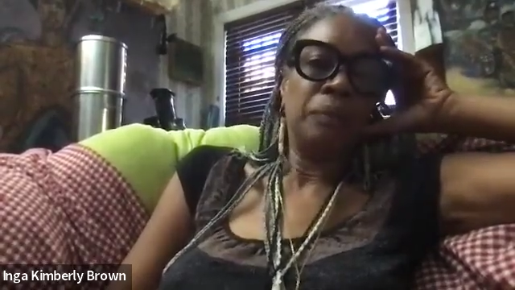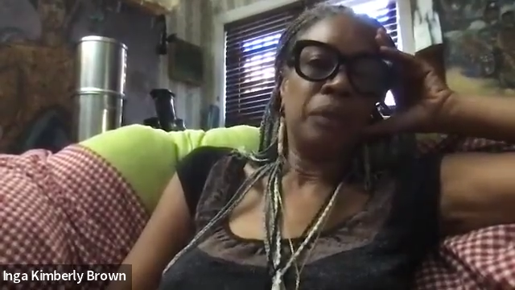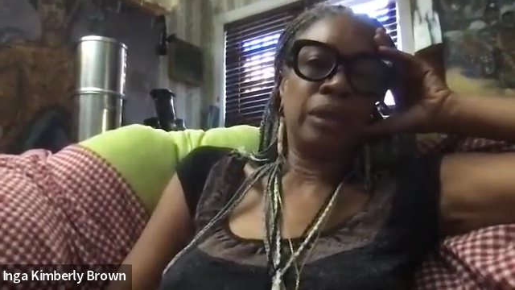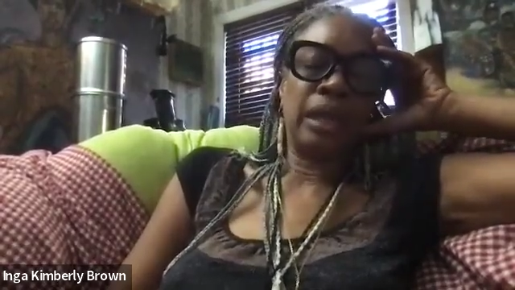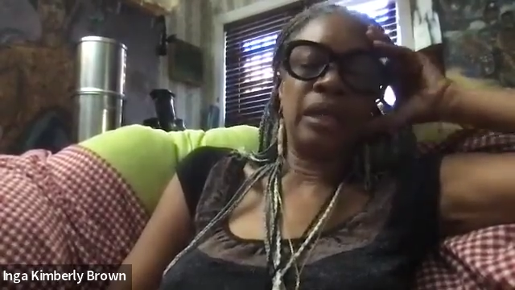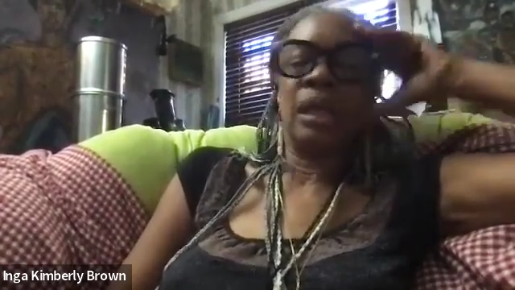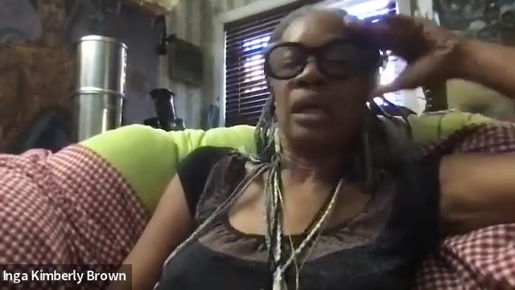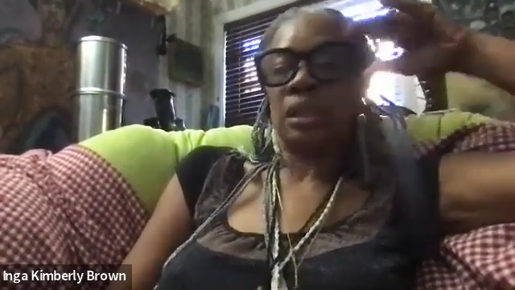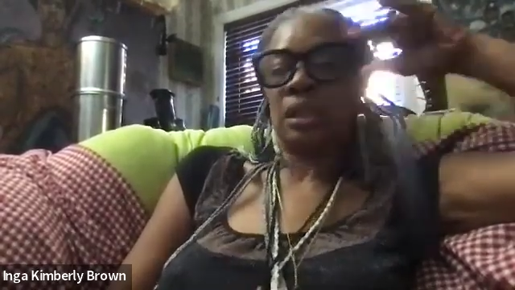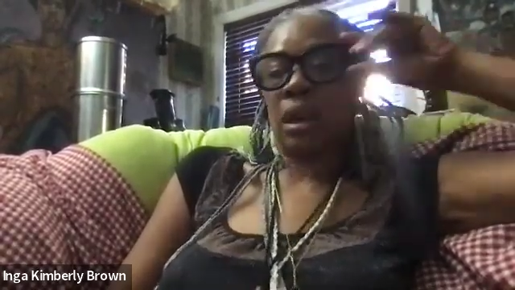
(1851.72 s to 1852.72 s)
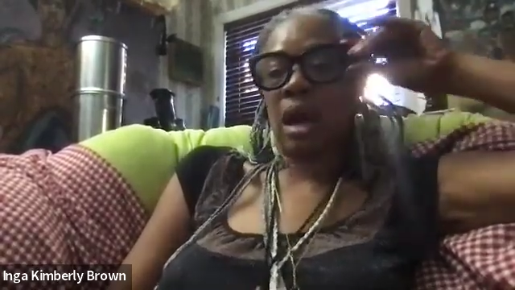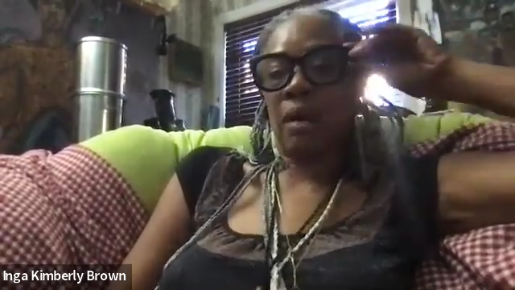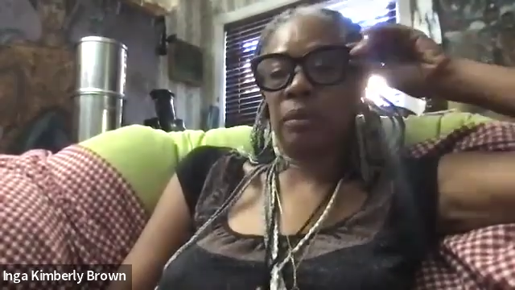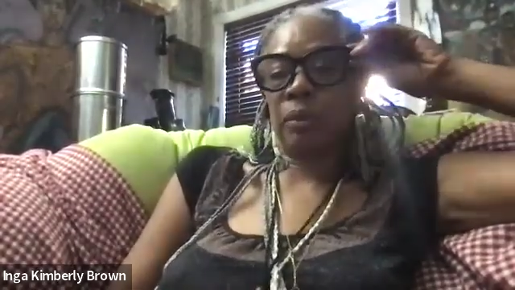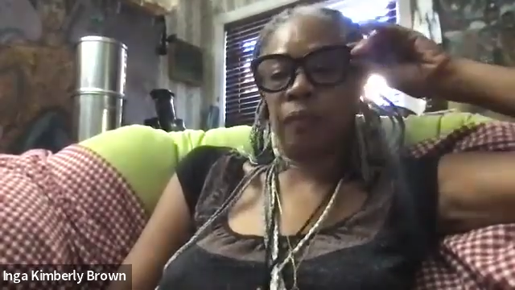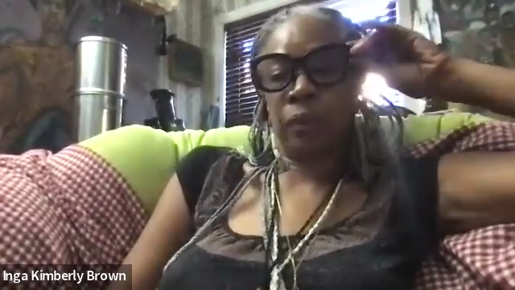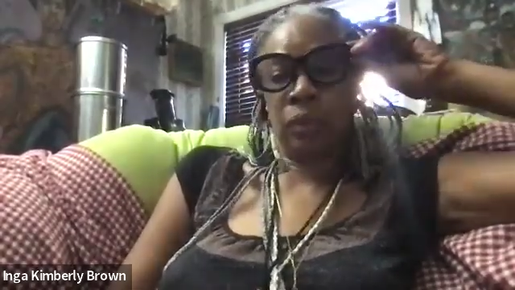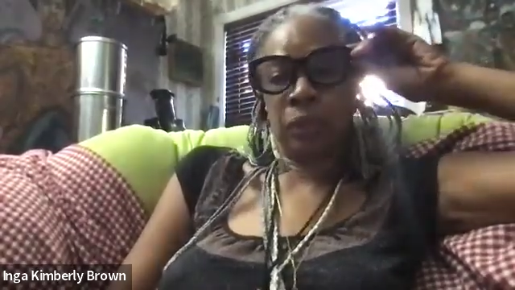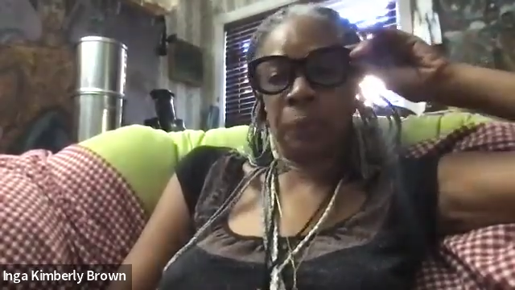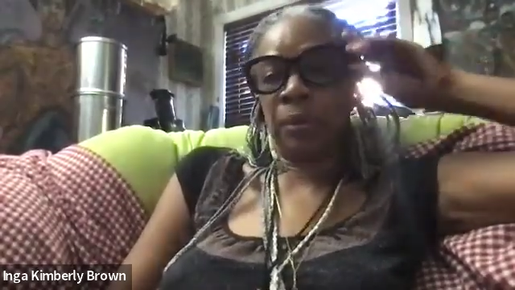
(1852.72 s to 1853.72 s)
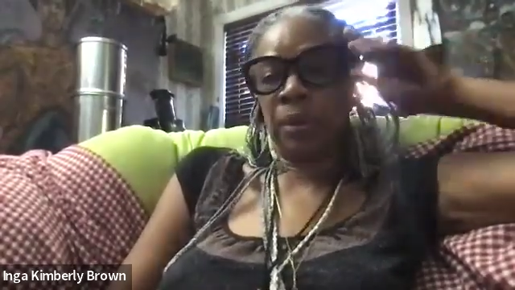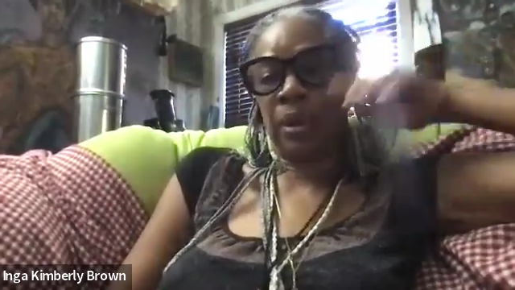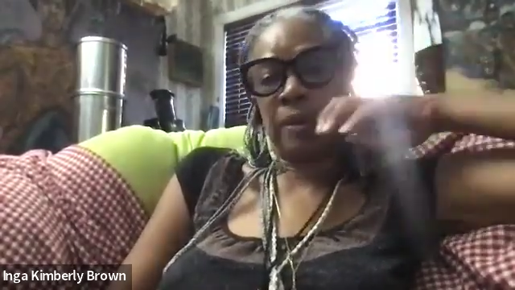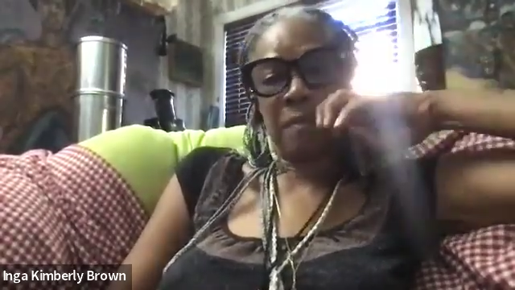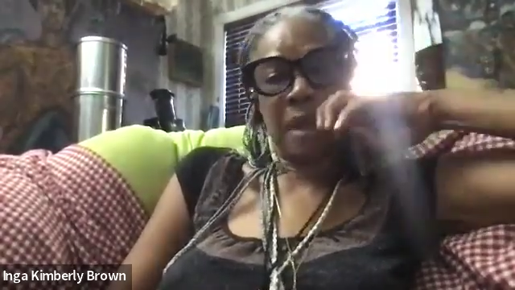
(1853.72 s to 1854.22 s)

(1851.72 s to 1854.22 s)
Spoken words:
Okay. So I'm full support of